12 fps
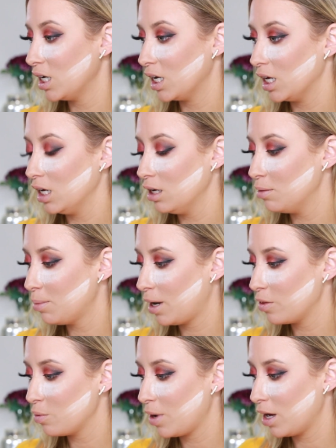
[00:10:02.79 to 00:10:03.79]
Kitty,
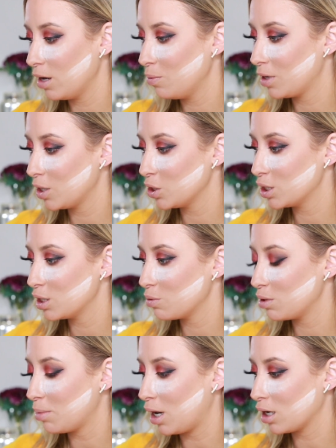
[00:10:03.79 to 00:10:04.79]
by the way, what I just do
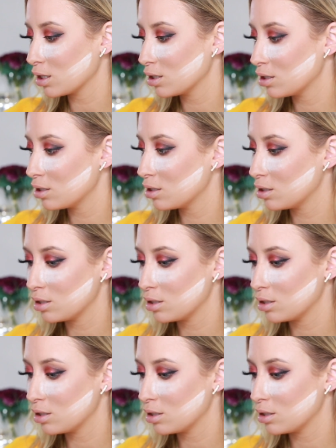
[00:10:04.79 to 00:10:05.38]
in the box.